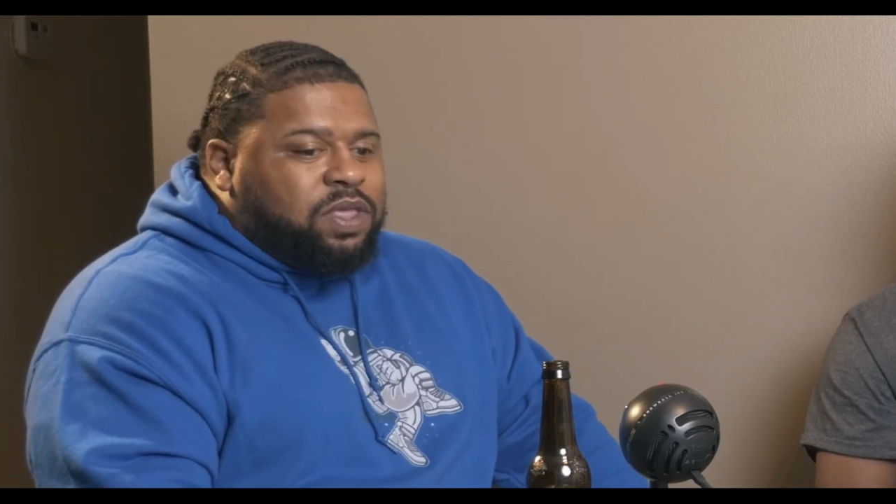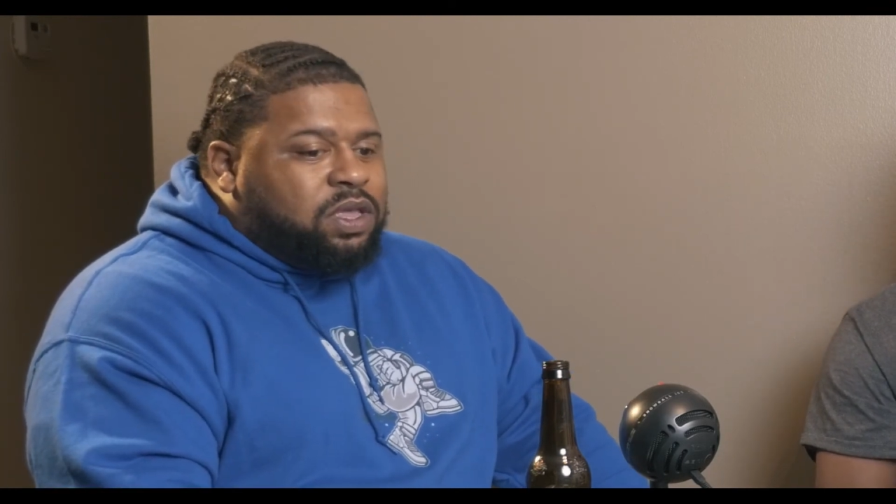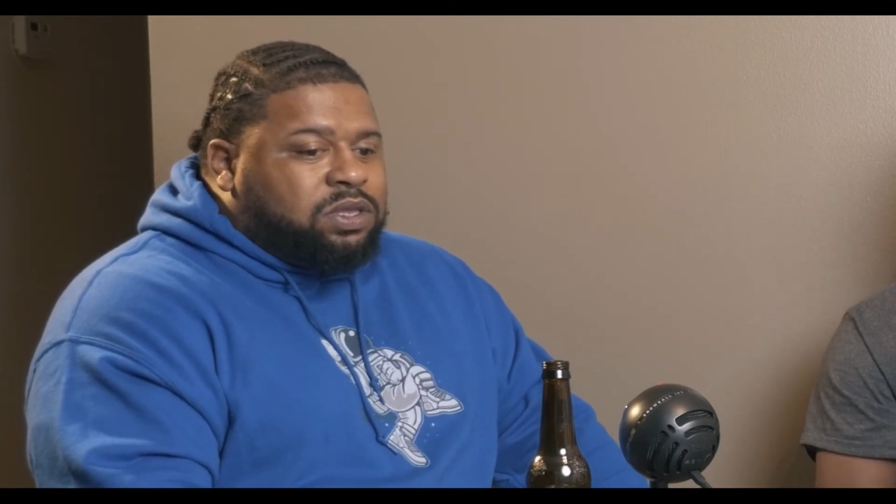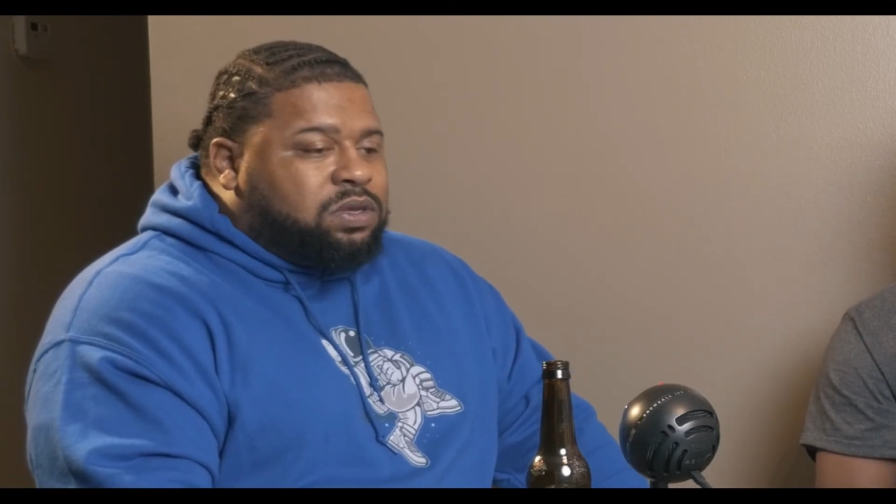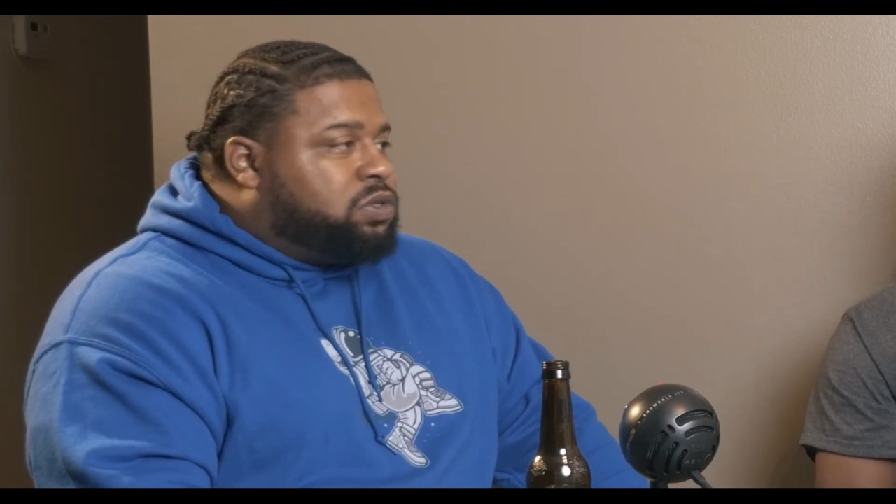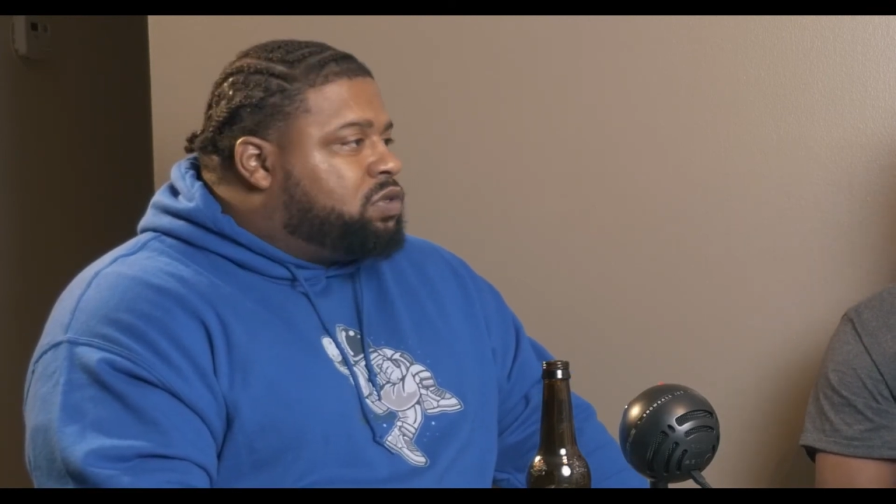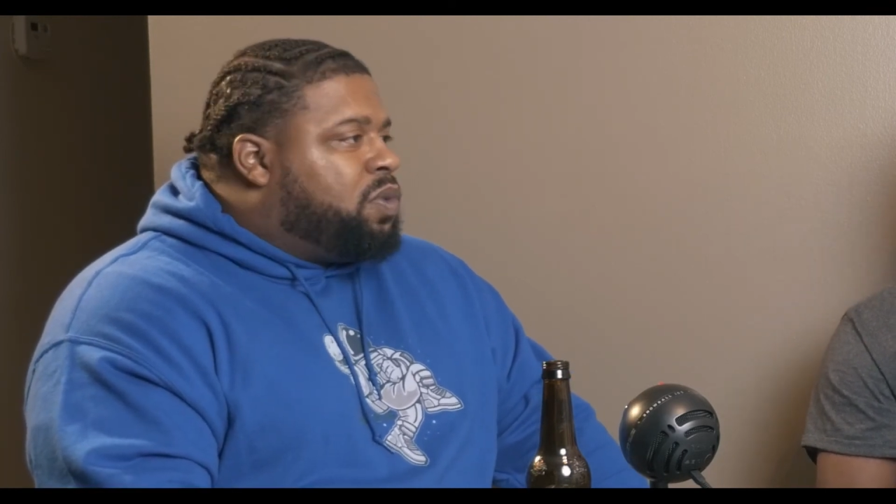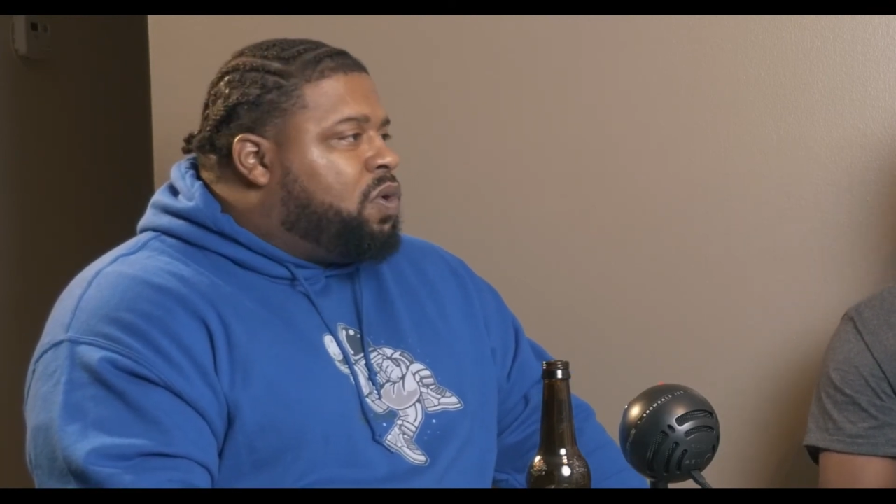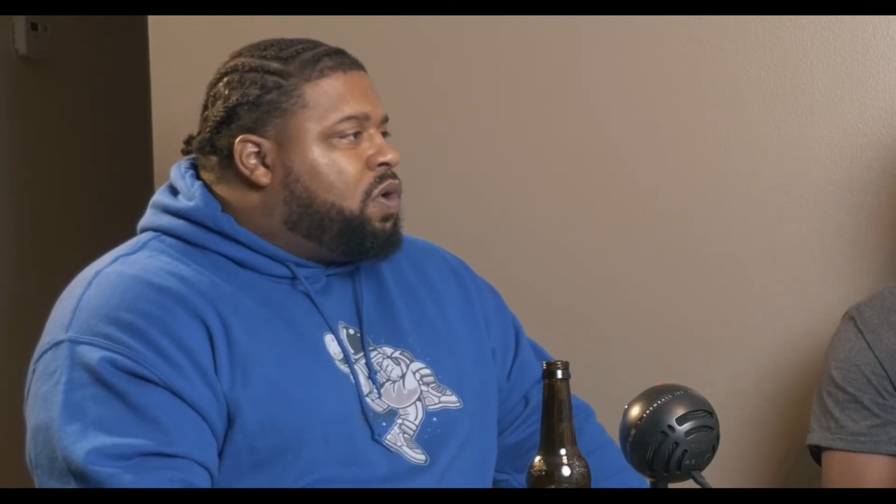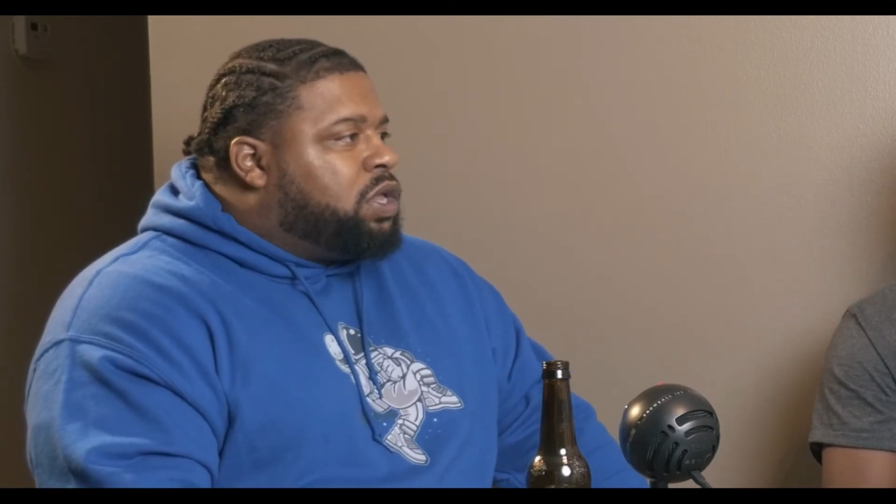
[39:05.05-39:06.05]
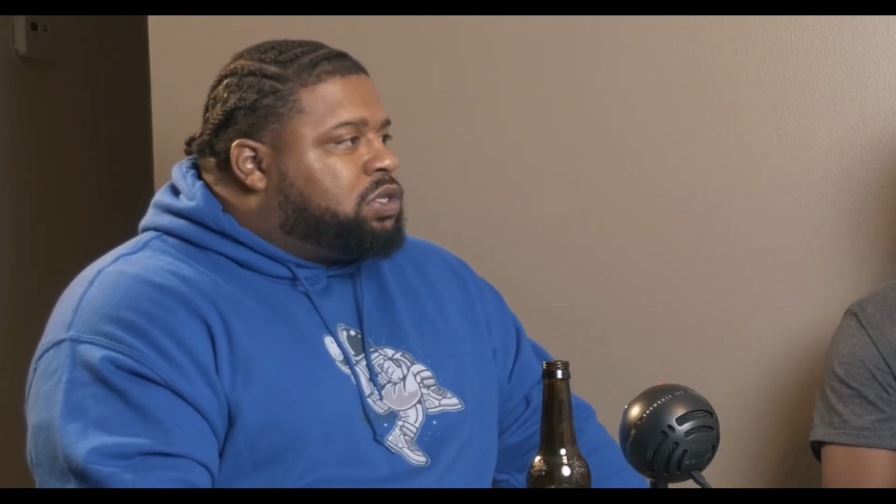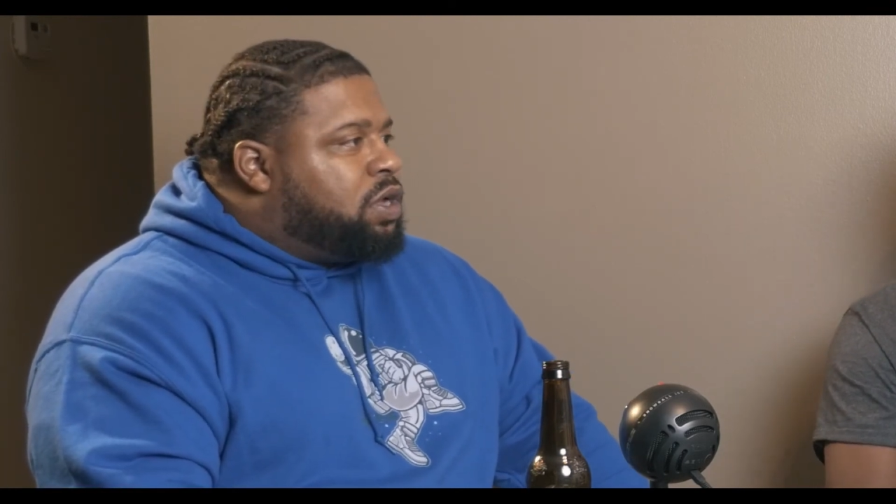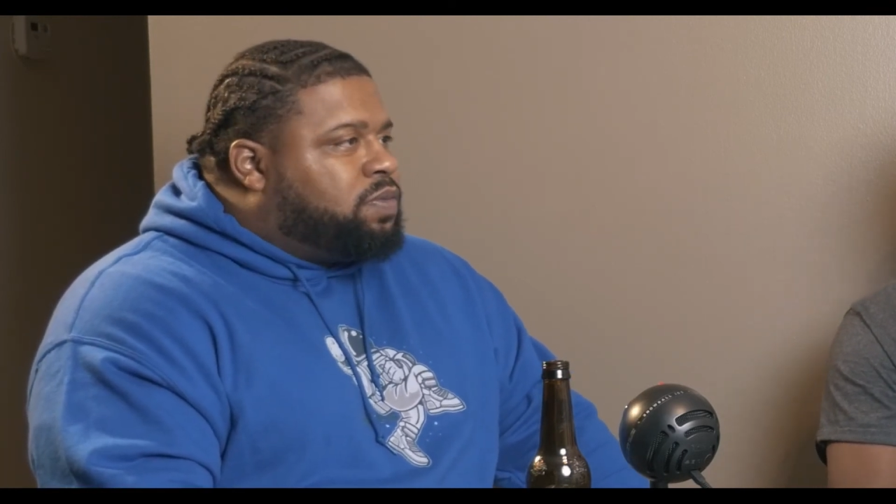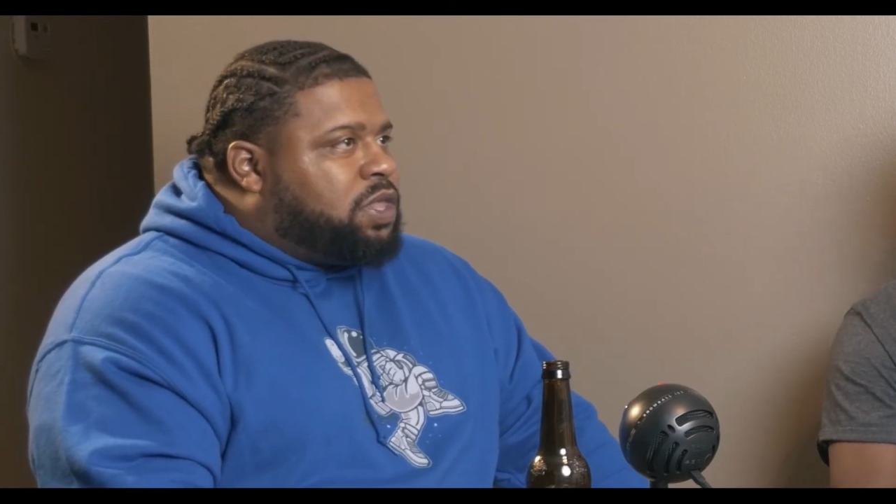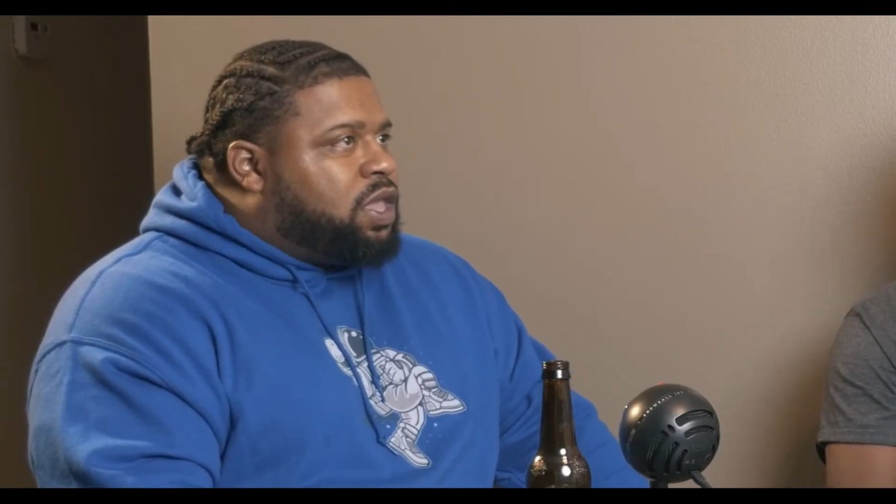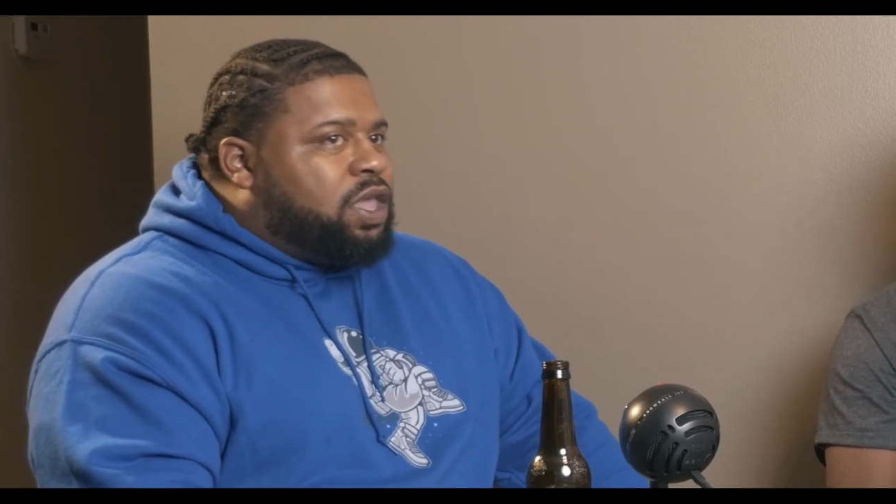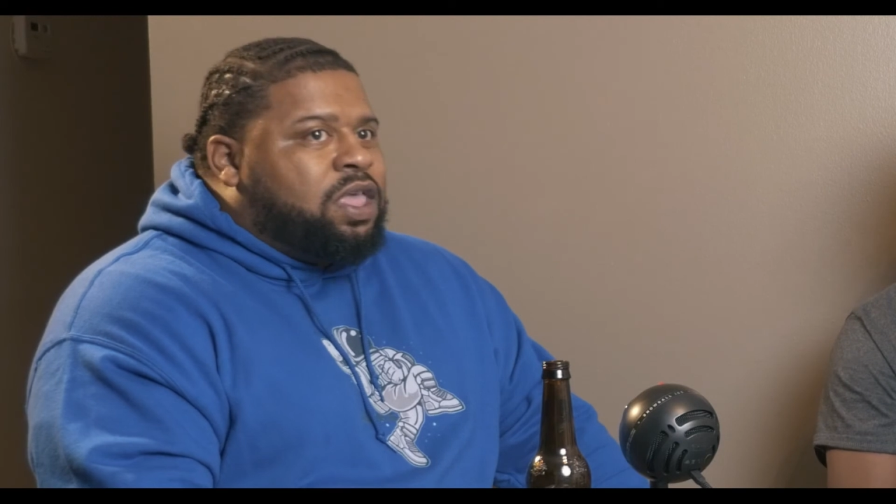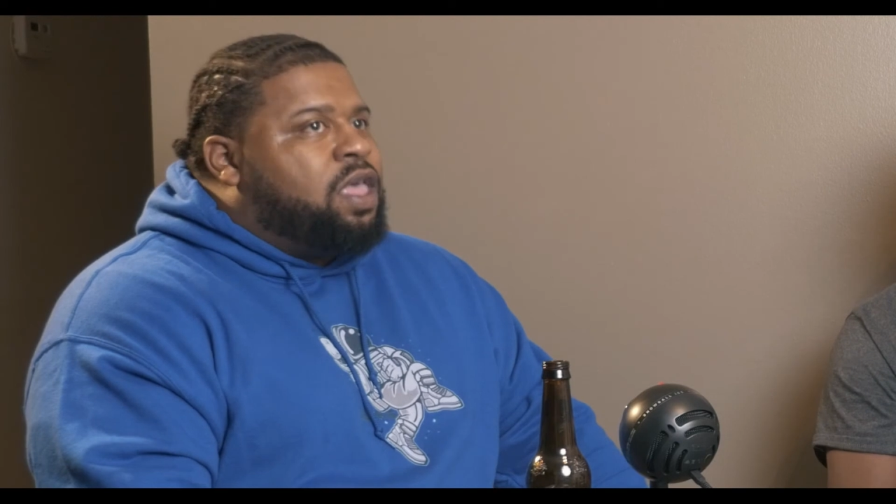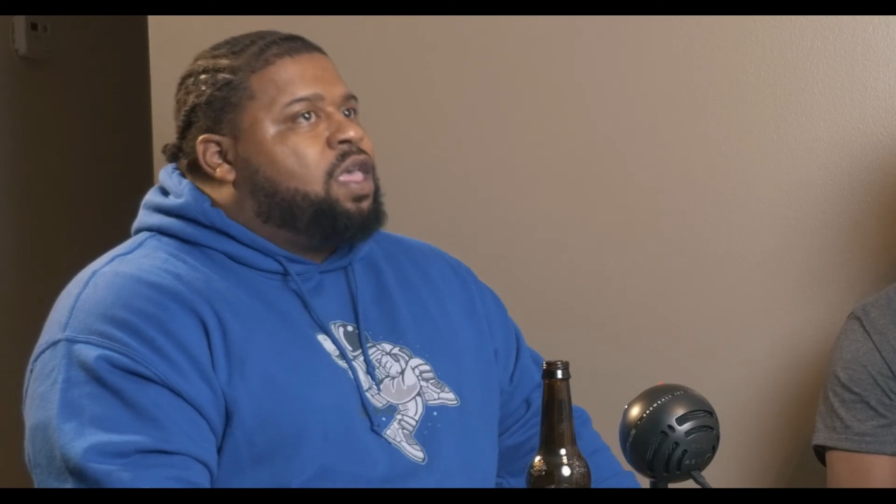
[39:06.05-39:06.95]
thinking so small and start thinking